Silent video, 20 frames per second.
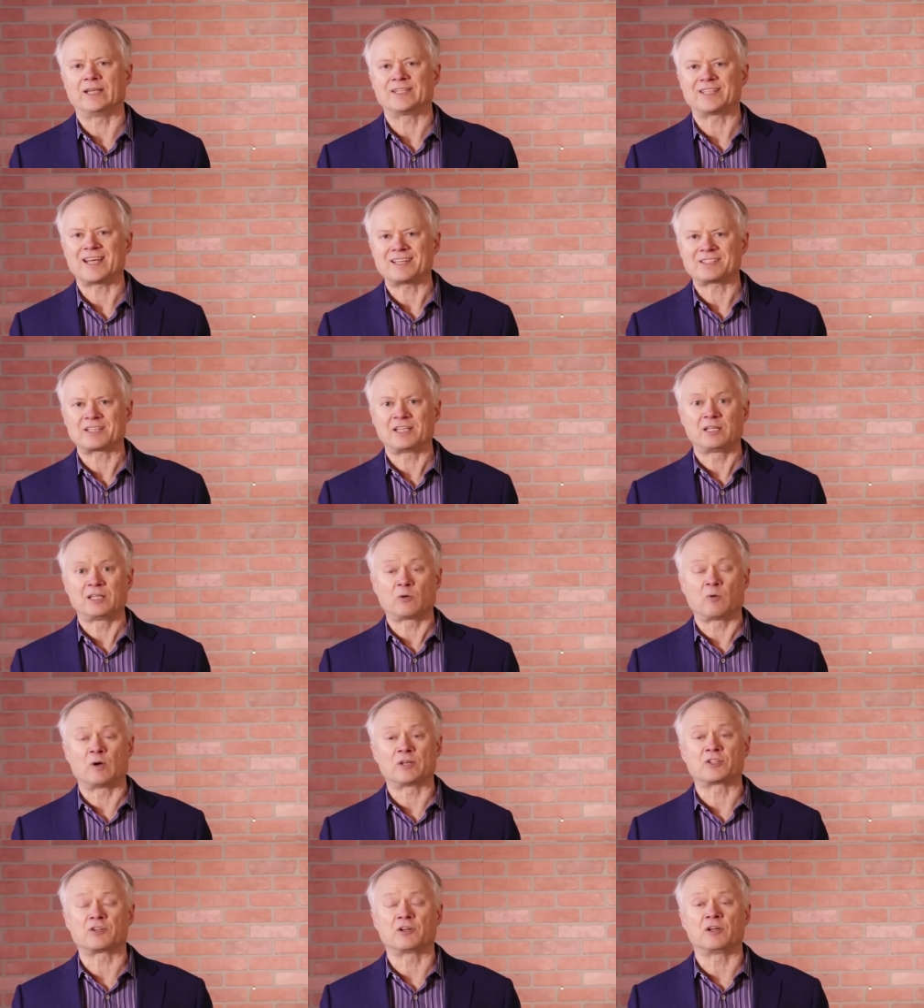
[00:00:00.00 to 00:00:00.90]
It's asking the
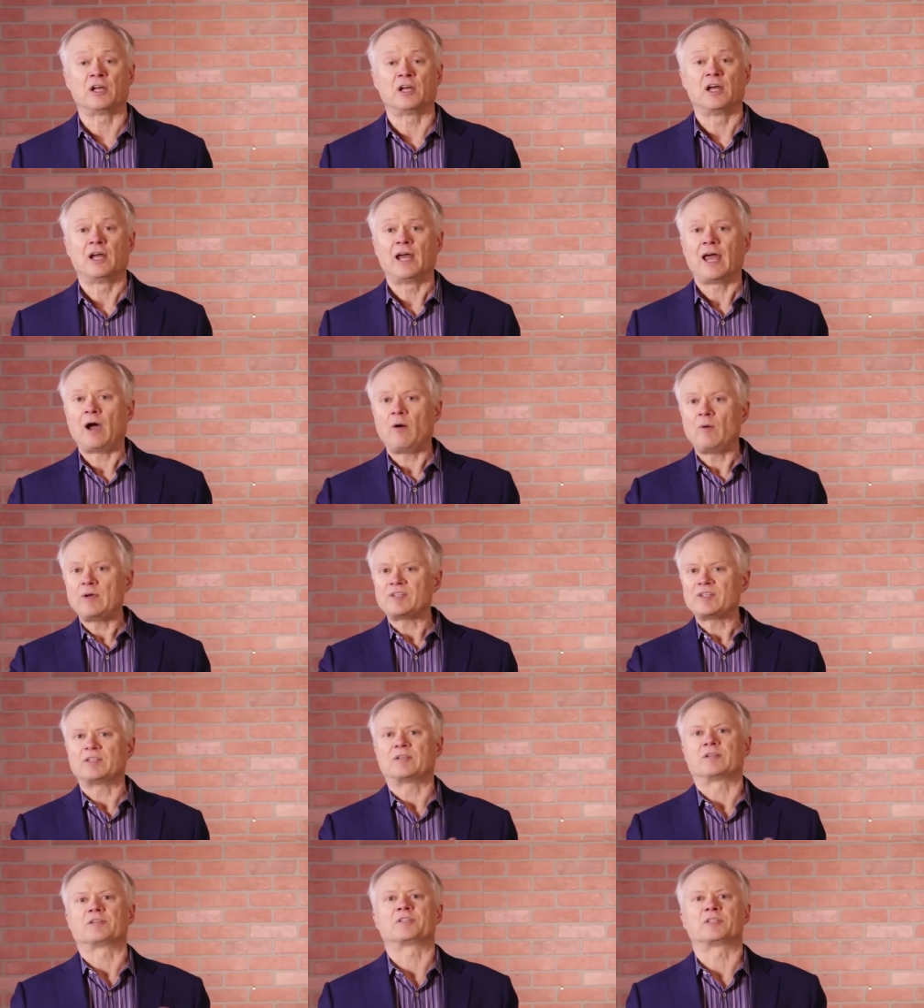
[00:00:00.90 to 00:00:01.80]
question, how
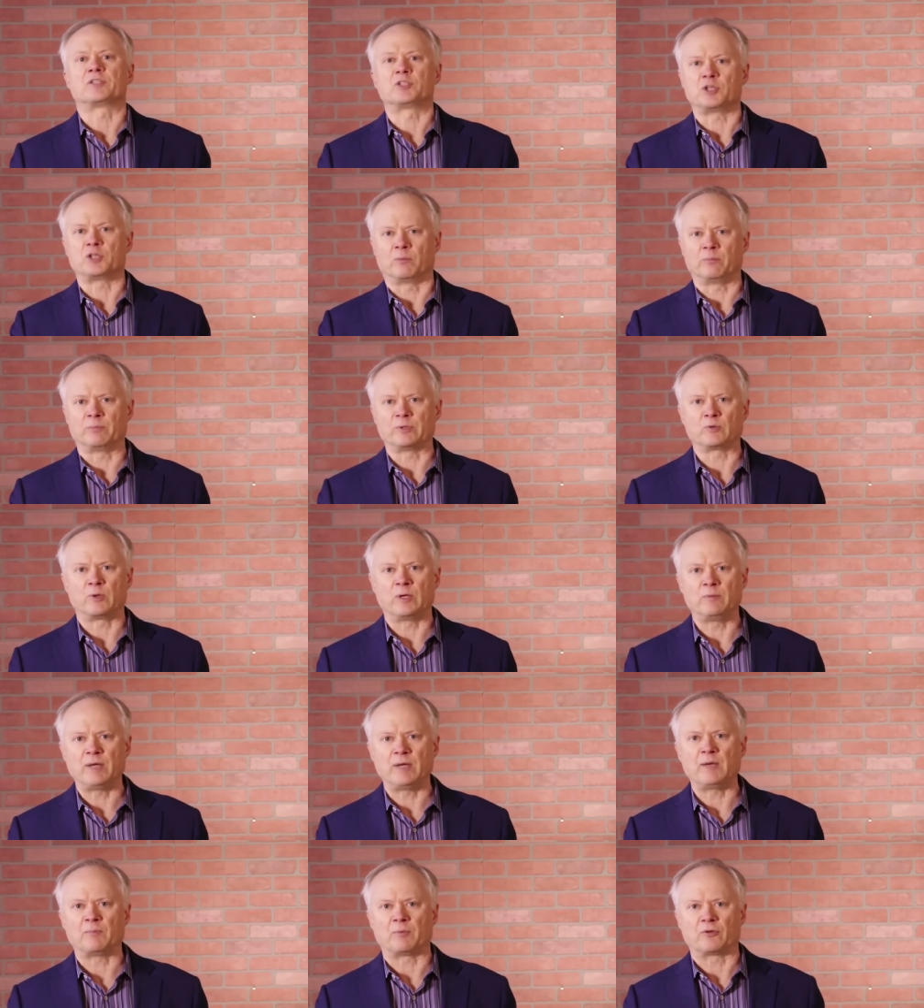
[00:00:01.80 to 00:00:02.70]
easy does this jump between
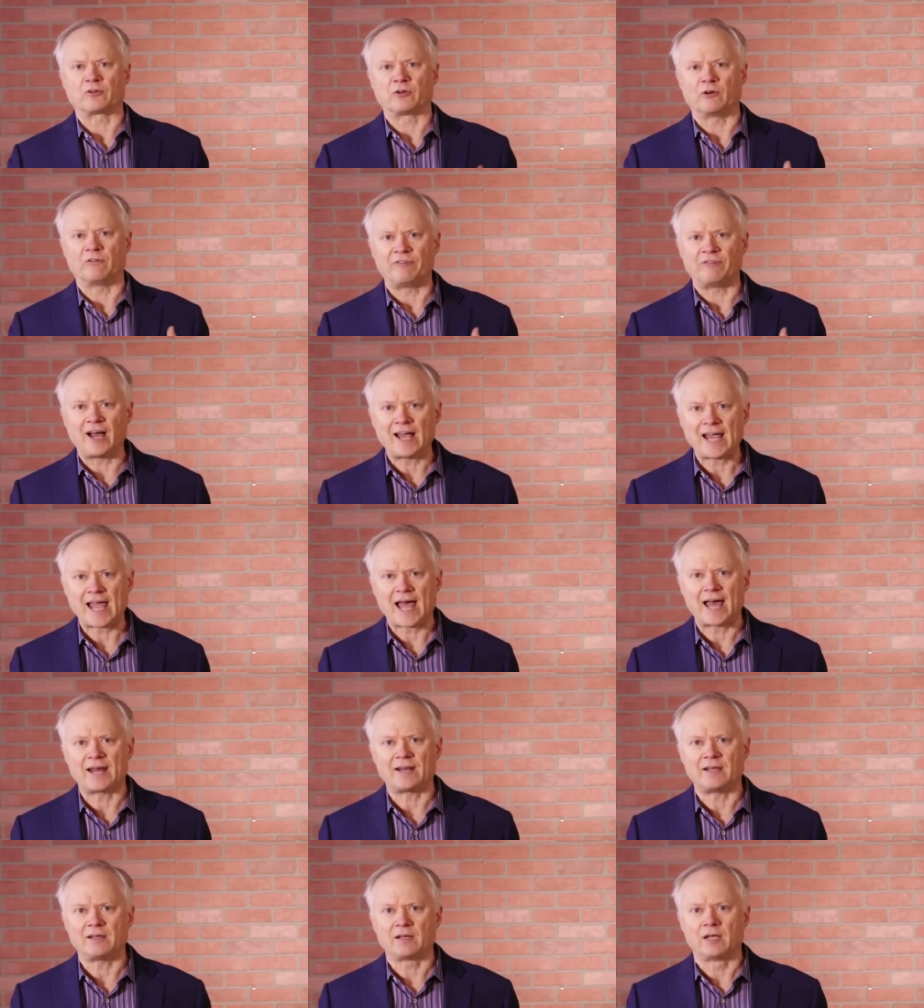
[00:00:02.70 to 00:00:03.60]
people? So if I
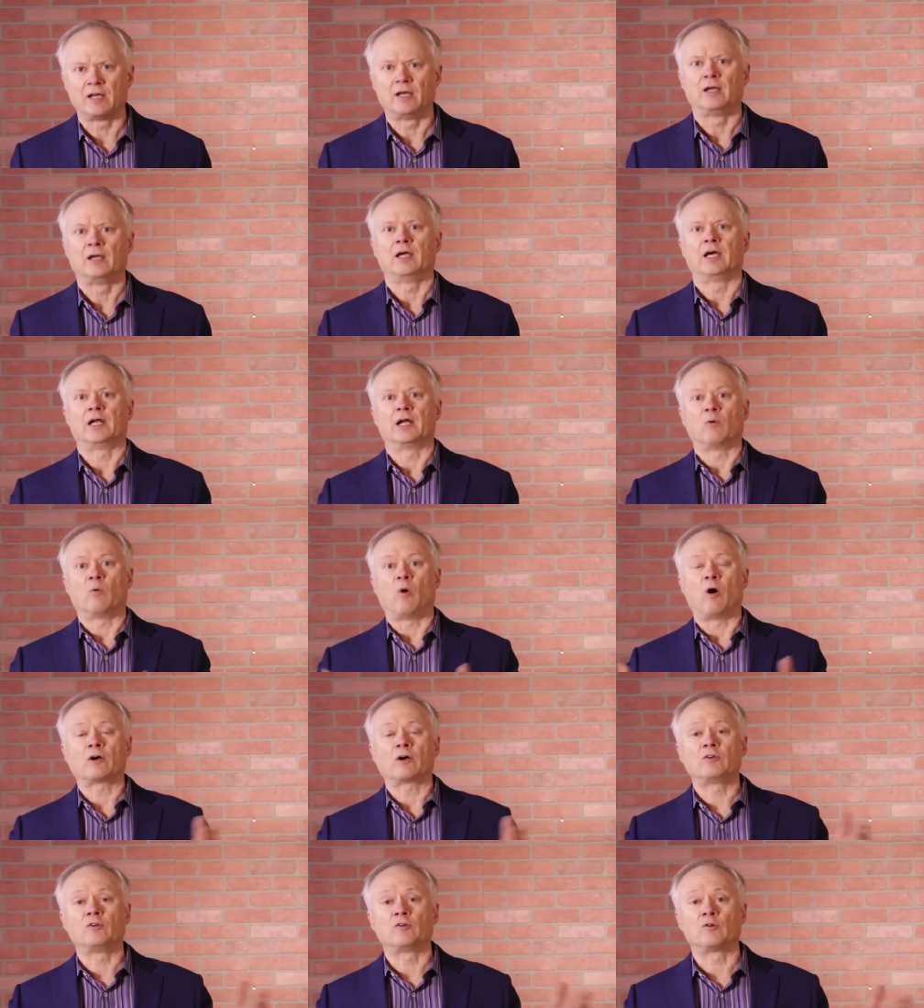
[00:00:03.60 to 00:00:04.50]
had it and I
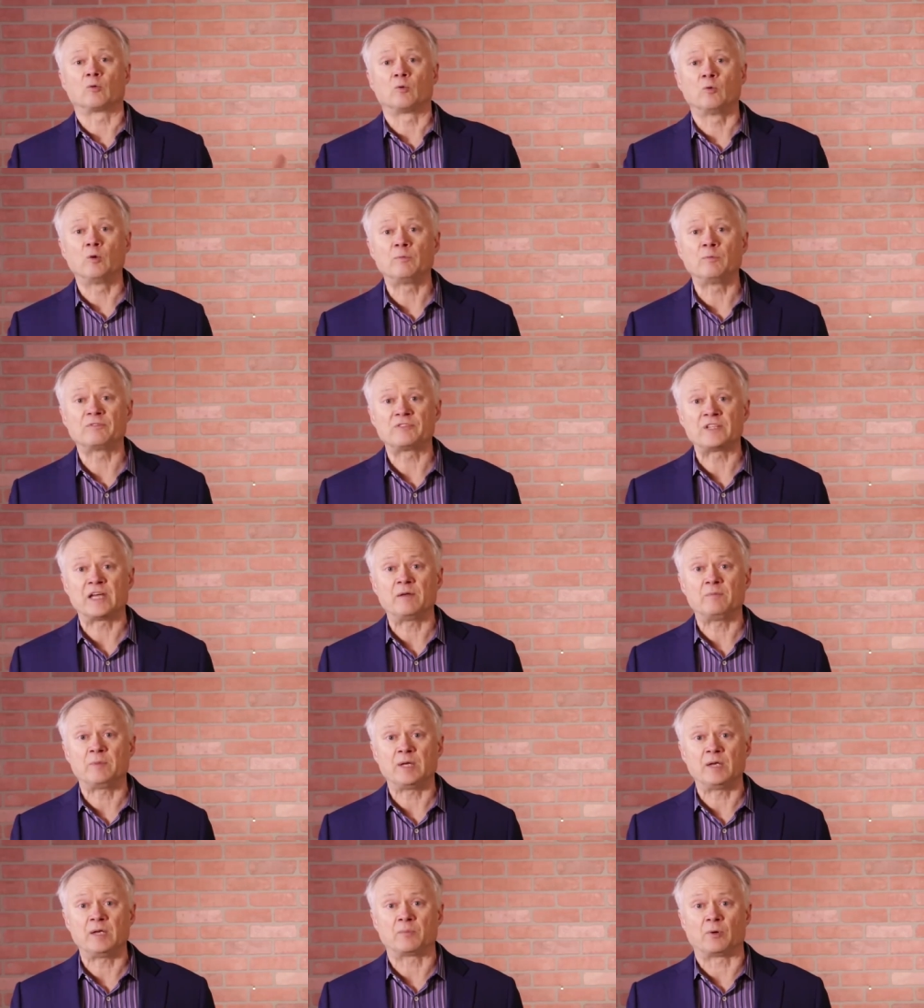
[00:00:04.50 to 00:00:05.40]
walked into a room of
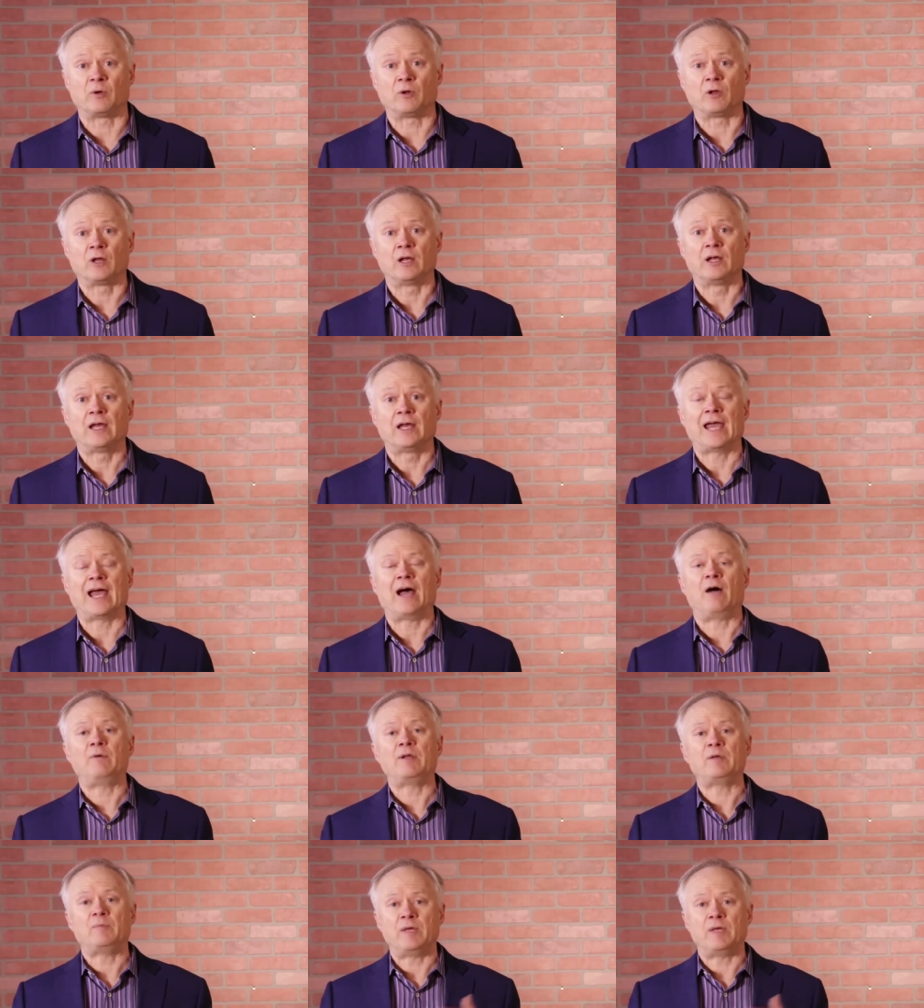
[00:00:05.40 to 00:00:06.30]
10 people,
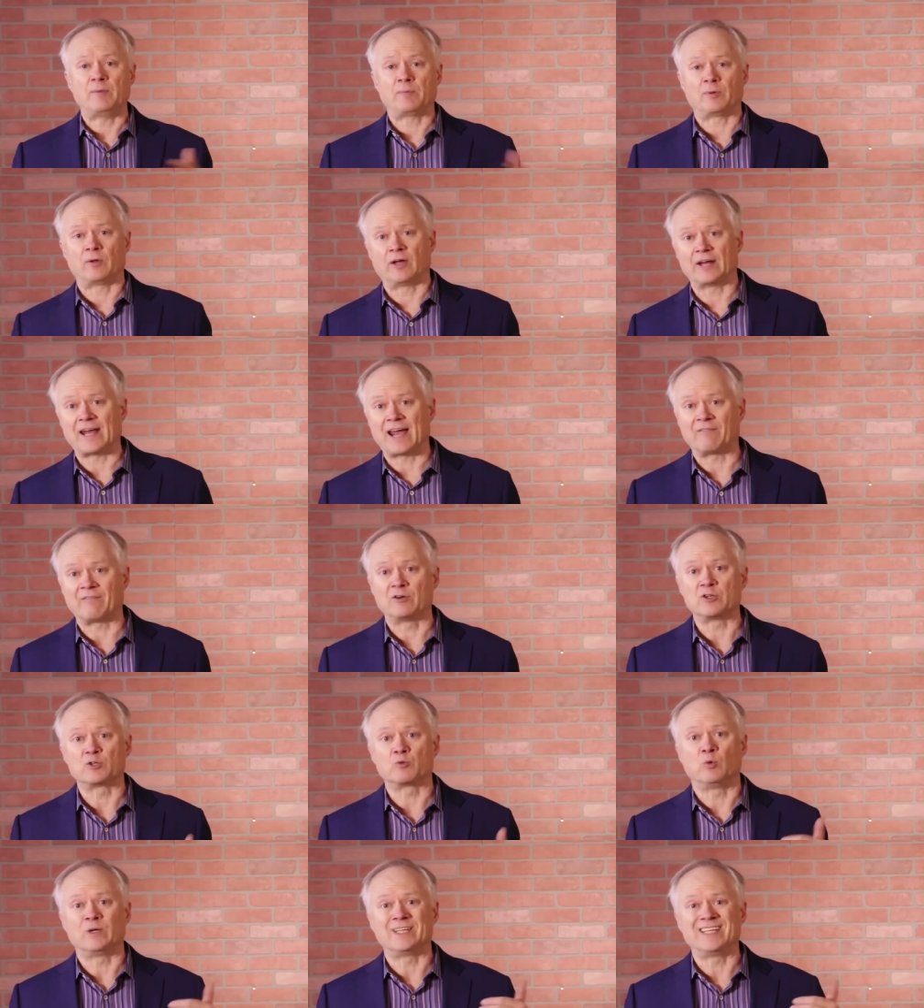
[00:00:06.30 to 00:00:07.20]
how many people on
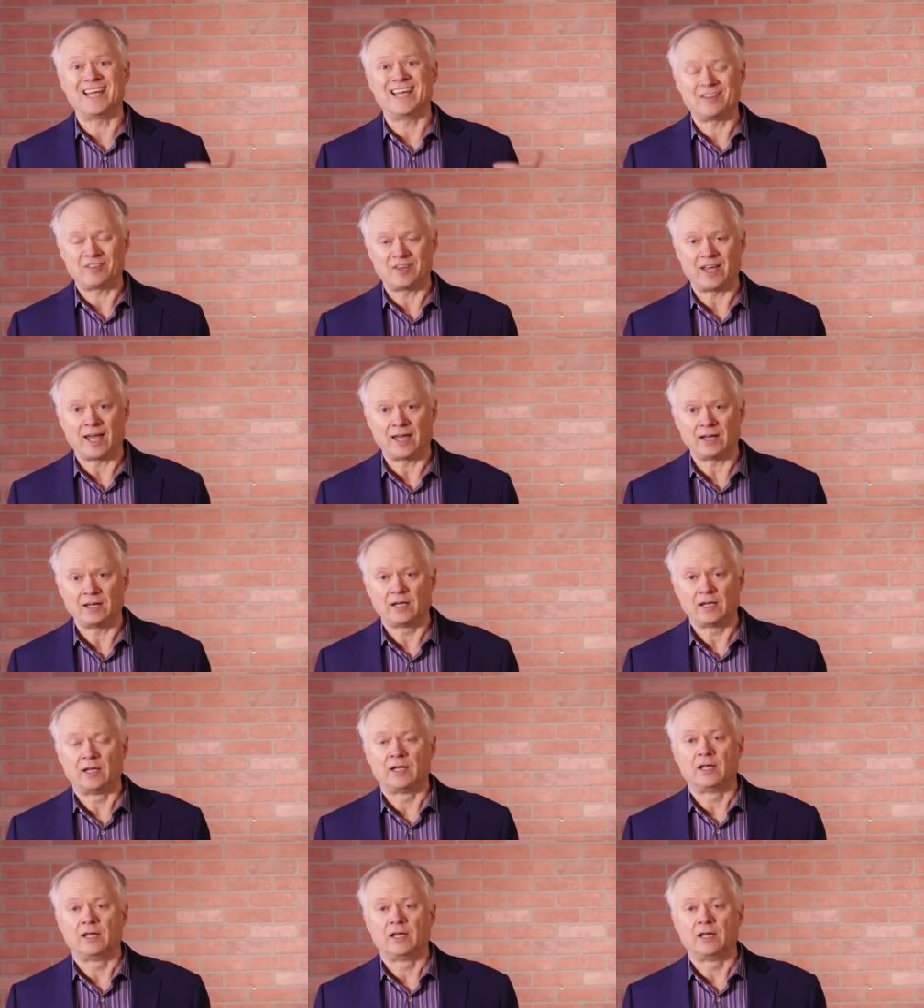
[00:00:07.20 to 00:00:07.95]
average would get that?